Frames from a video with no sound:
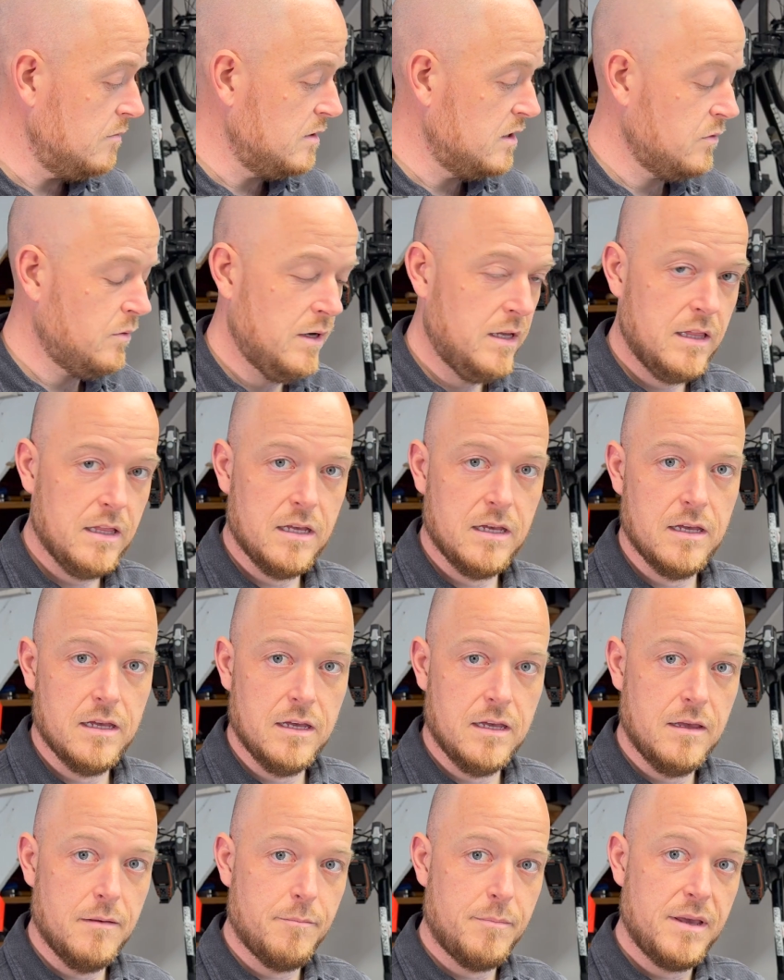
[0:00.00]
between
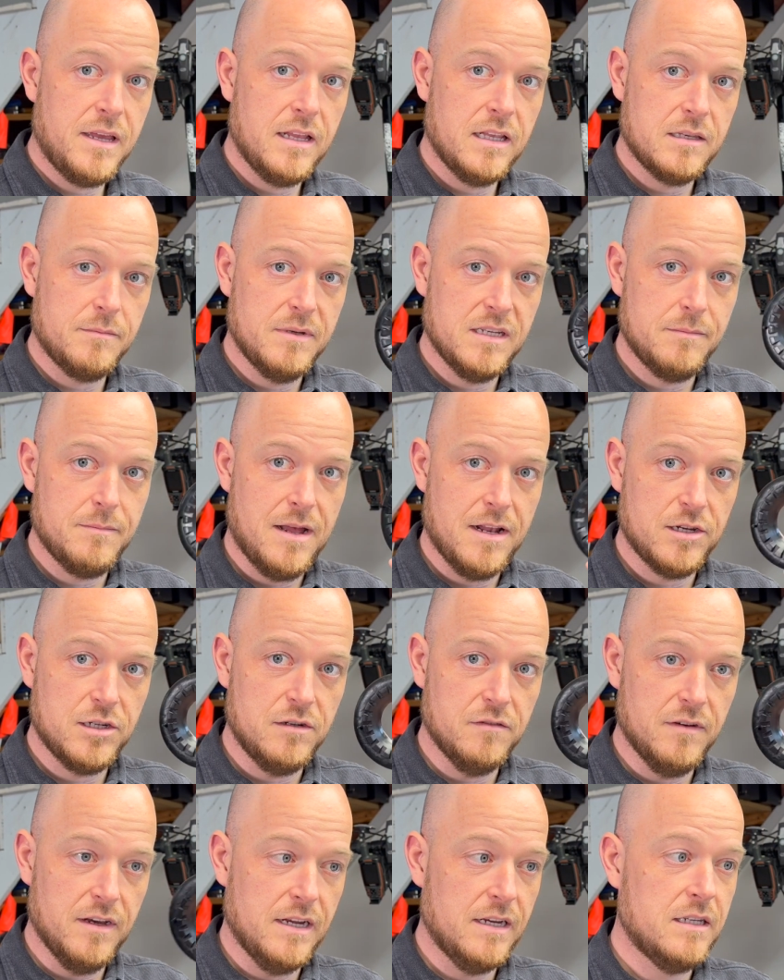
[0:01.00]
the impedance mismatch
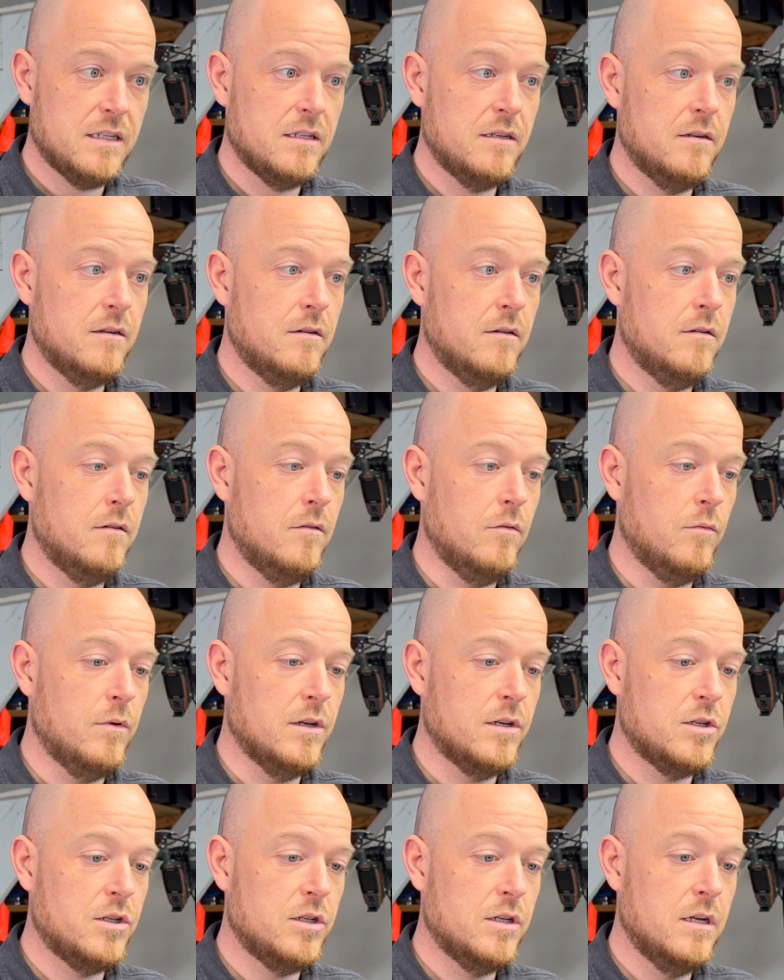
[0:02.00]
device,
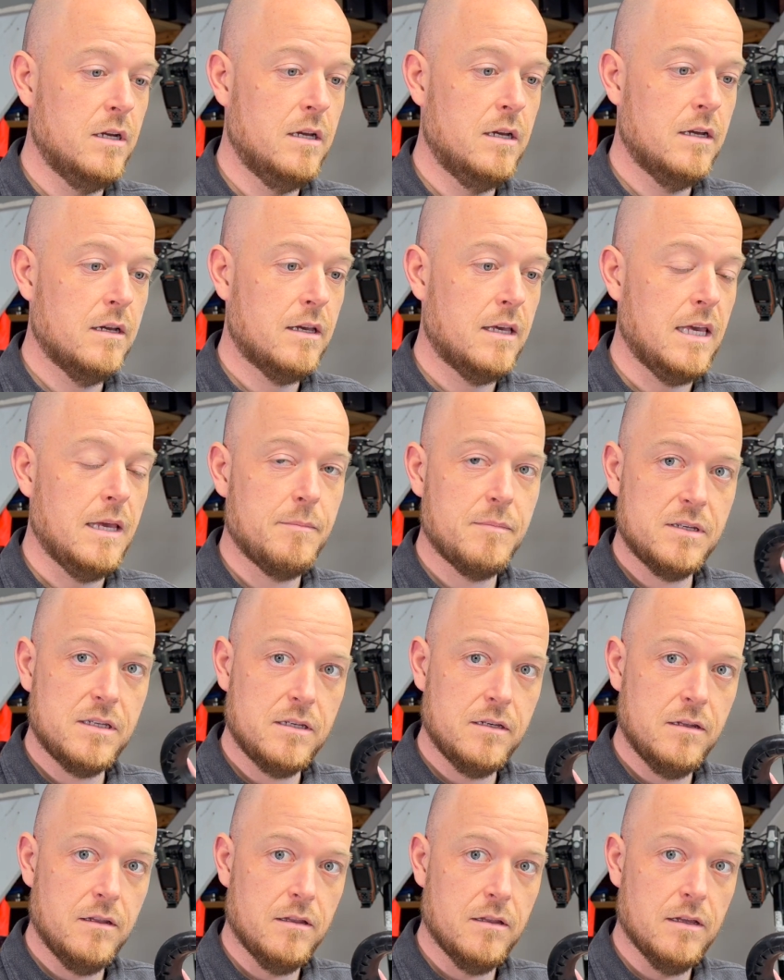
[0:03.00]
which
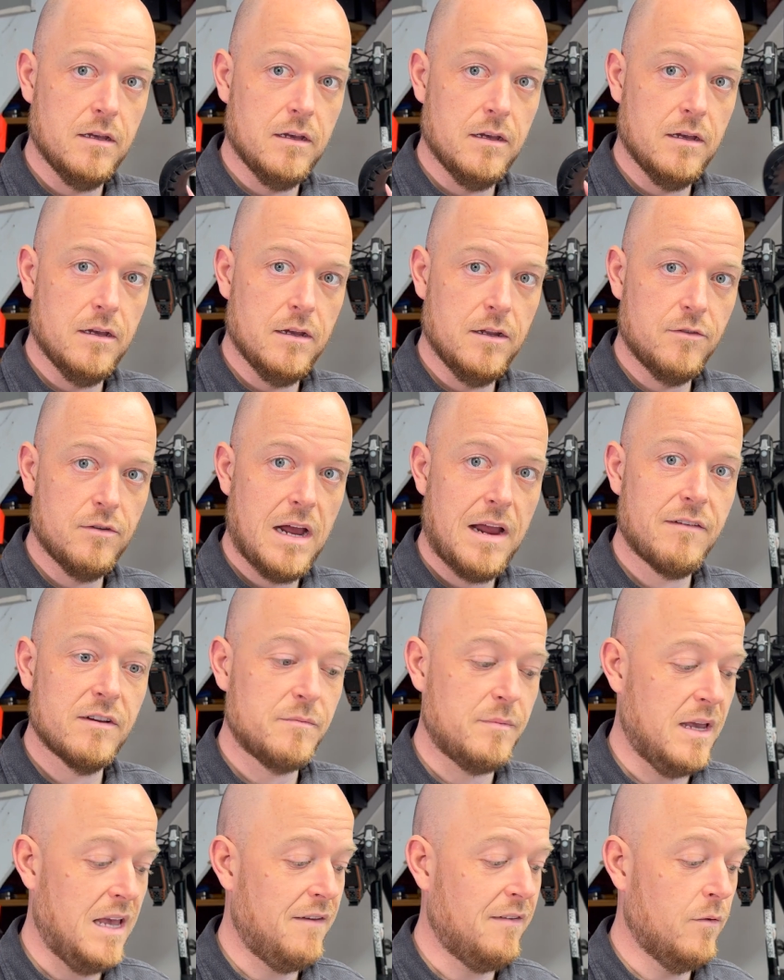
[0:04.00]
keeps the drivers
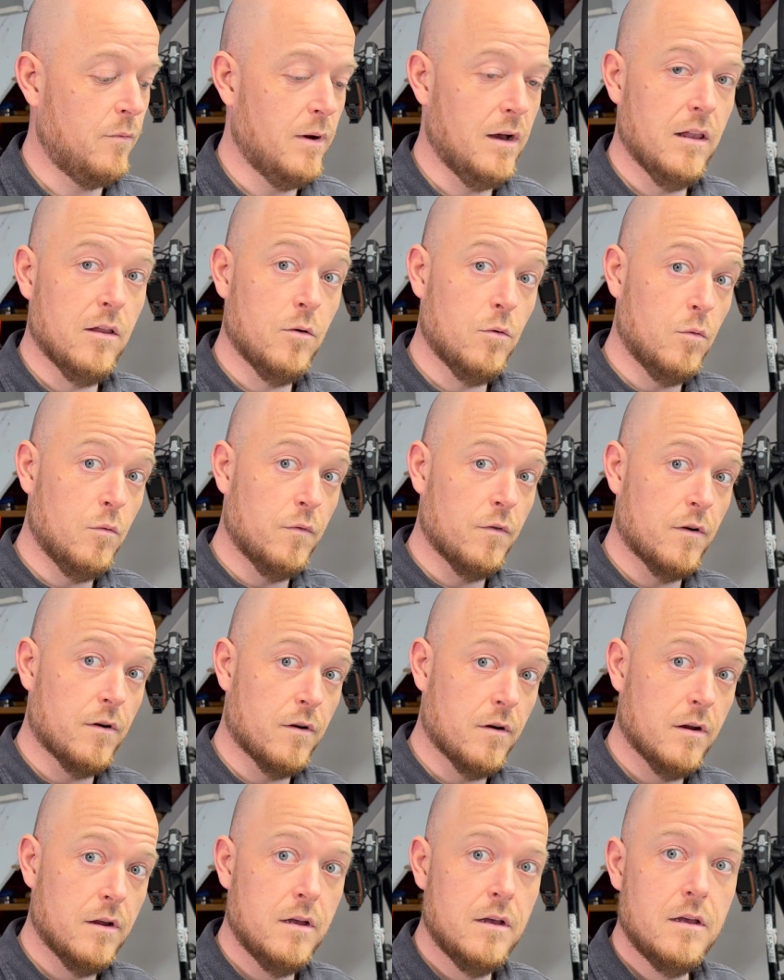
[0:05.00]
behaving well
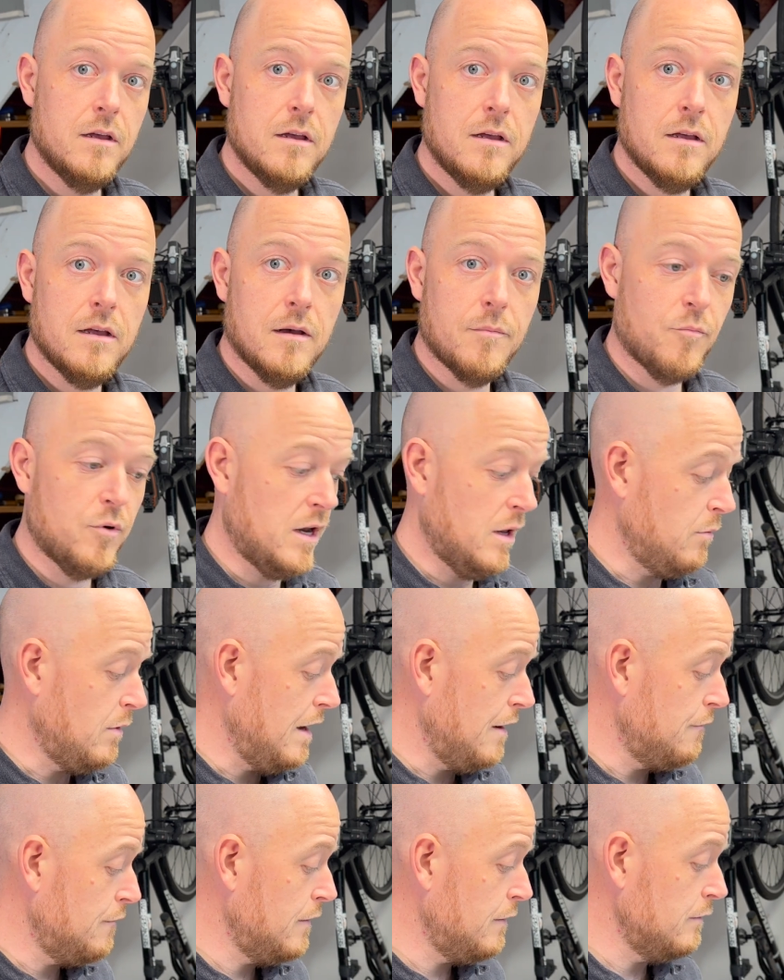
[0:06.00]
over a pretty
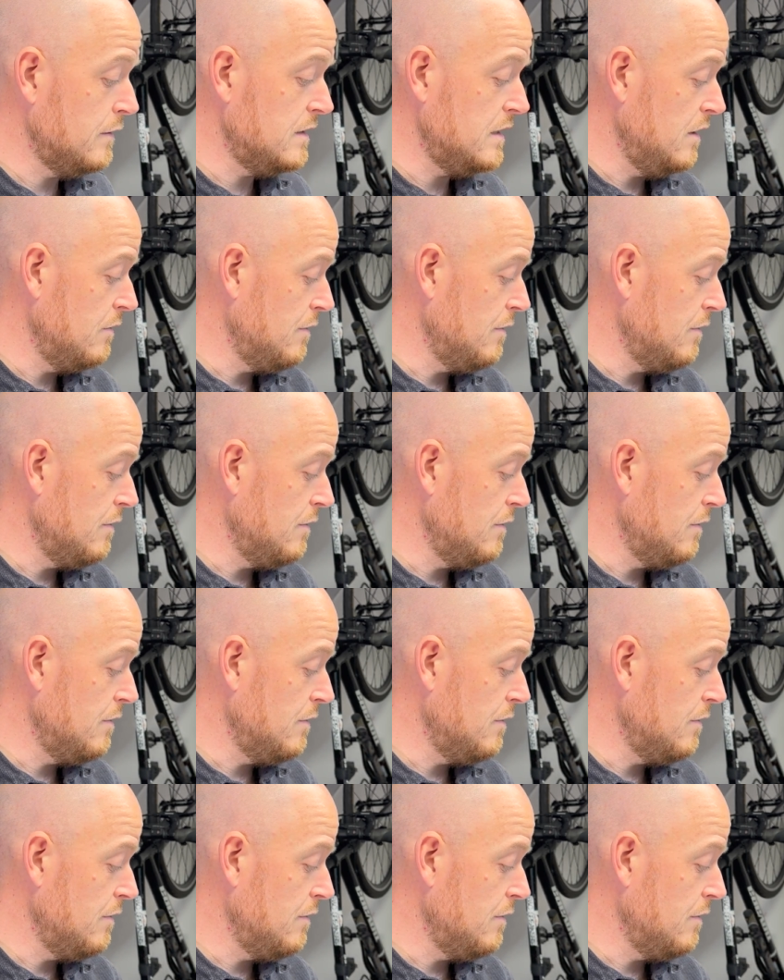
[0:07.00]
wide frequency